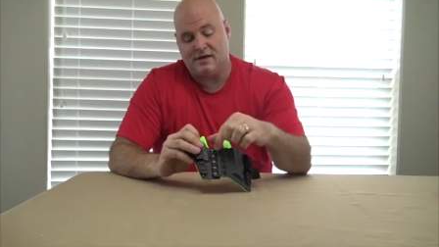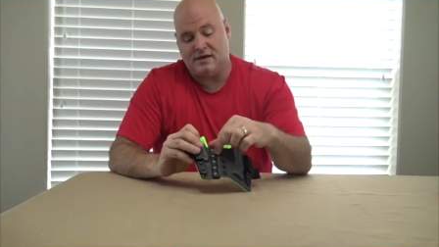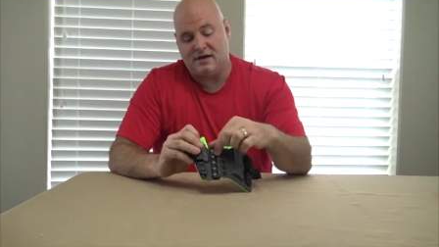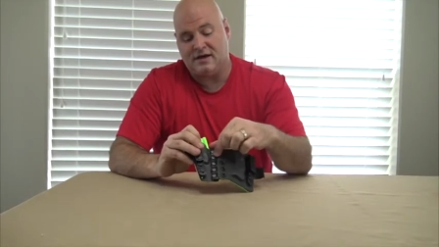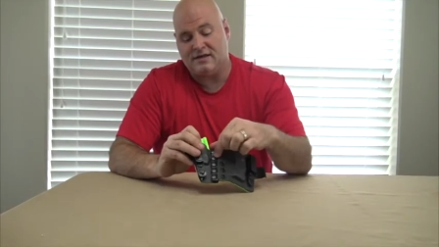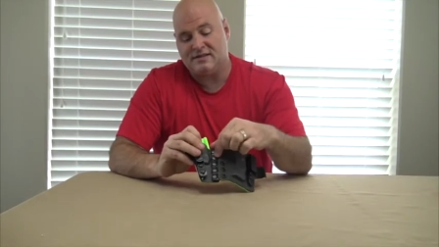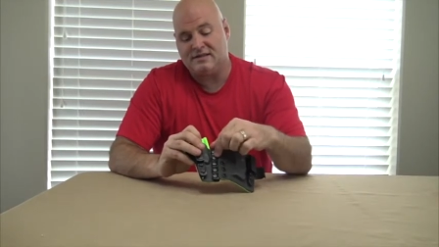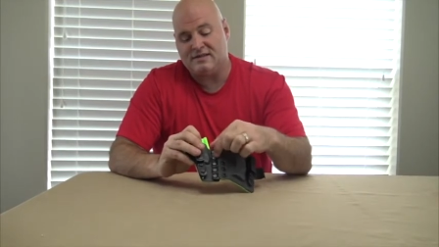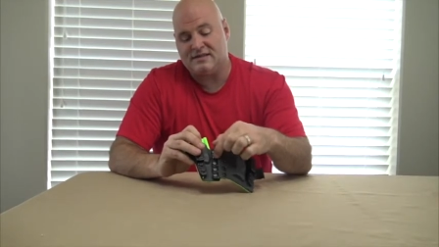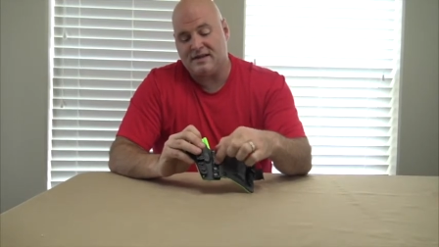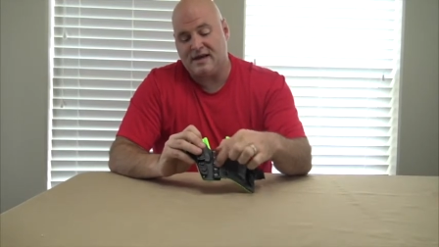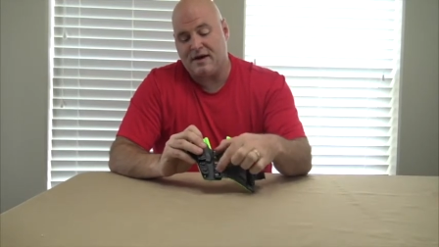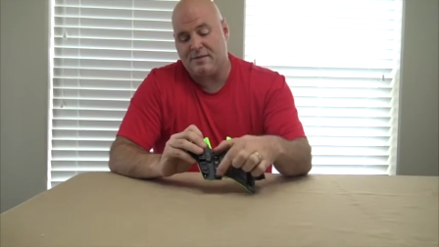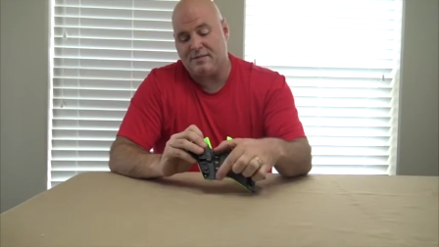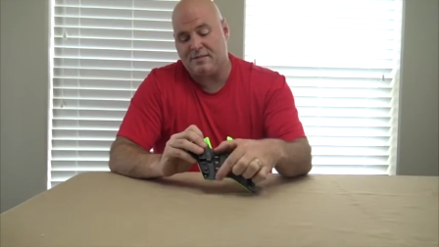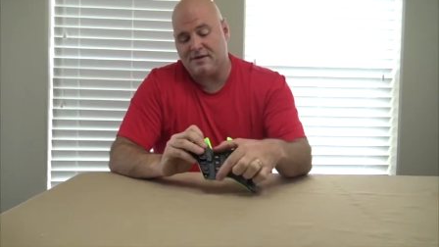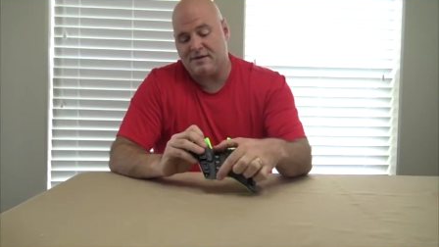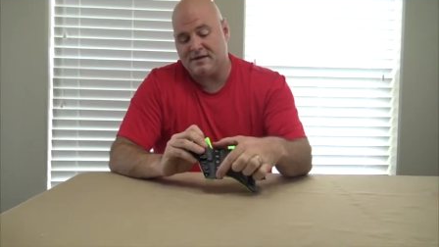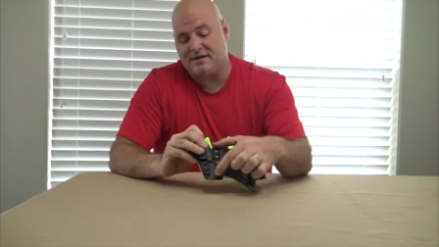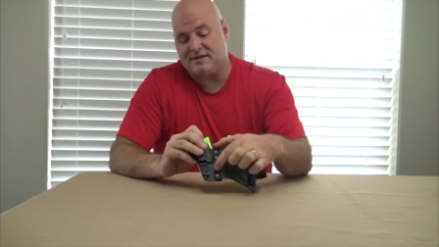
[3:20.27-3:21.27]

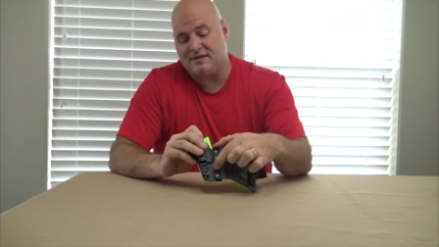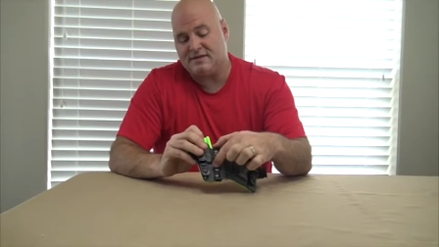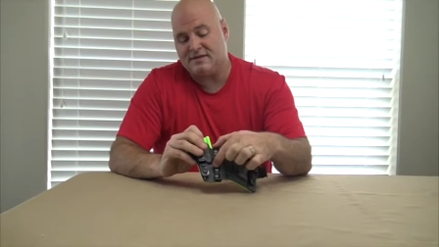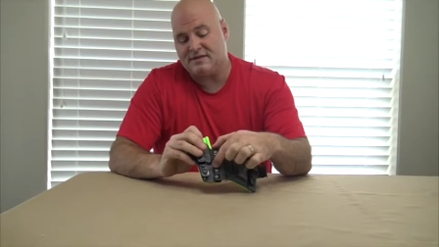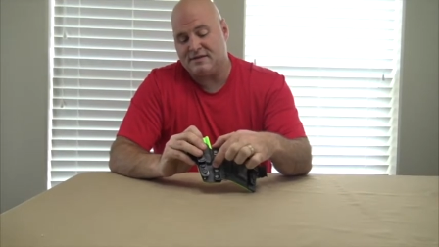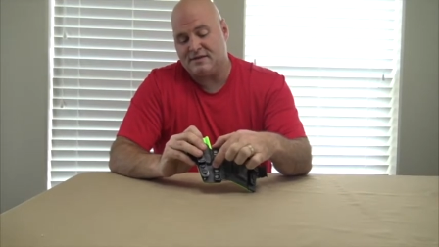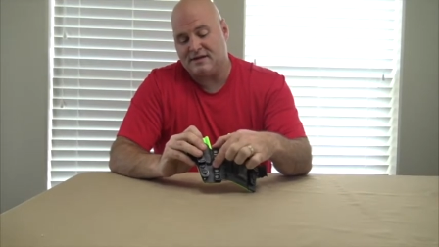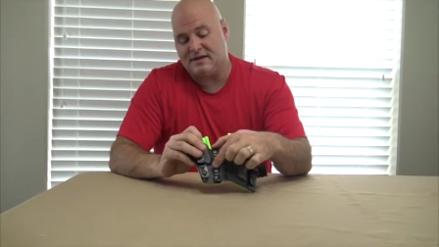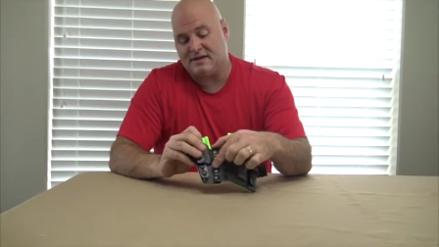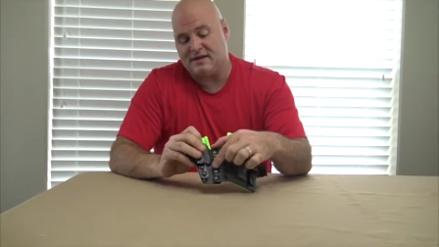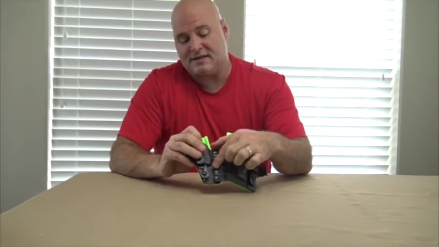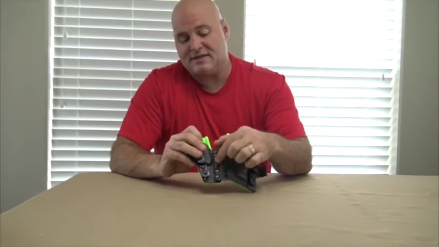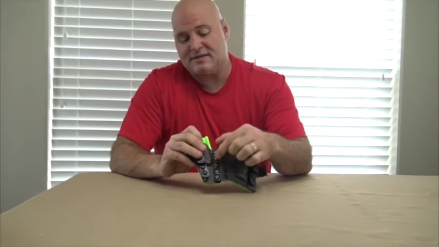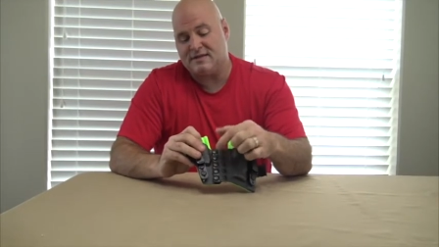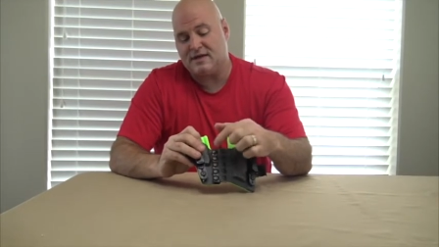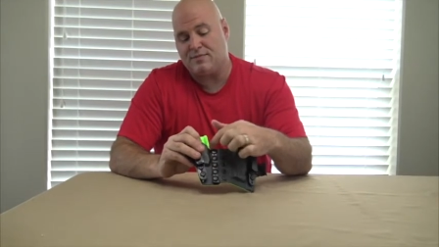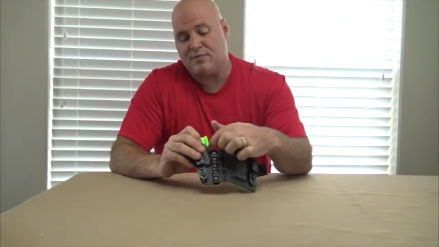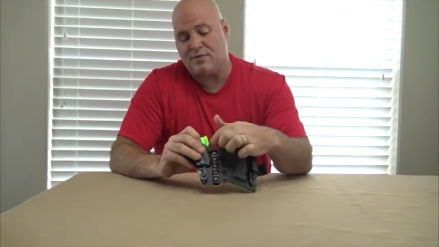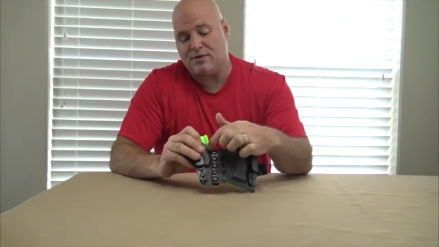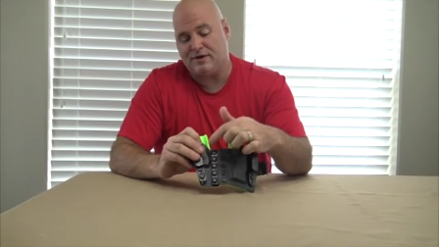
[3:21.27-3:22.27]
unsnap this and
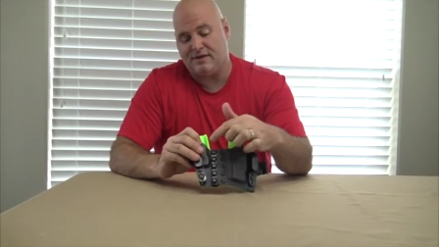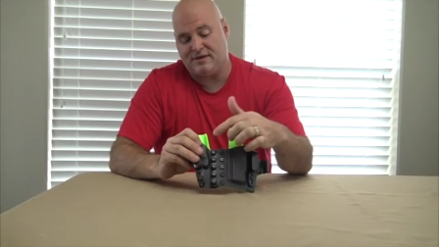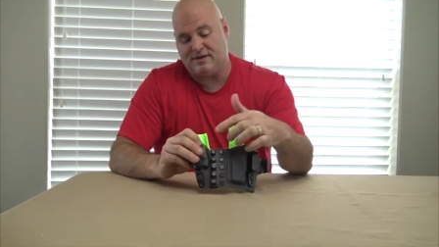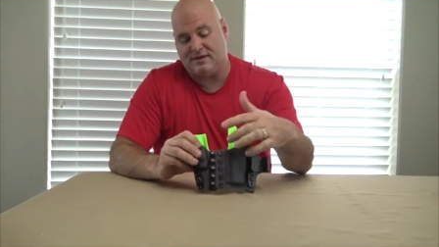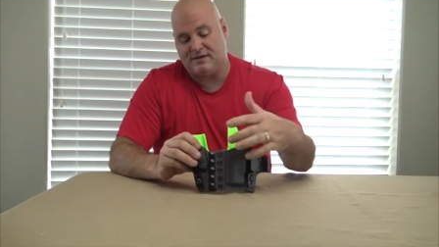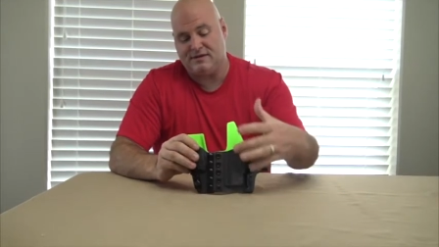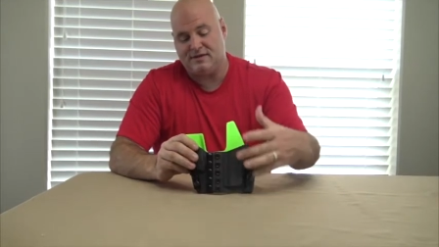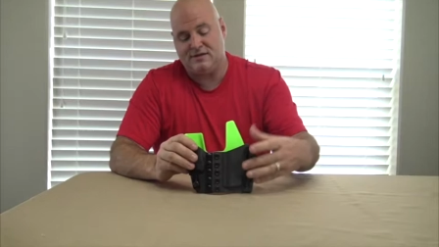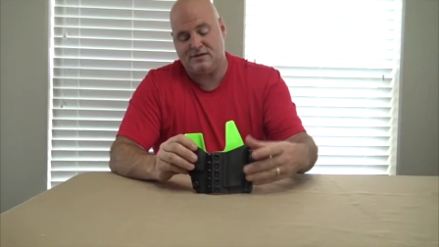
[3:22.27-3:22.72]
separate this,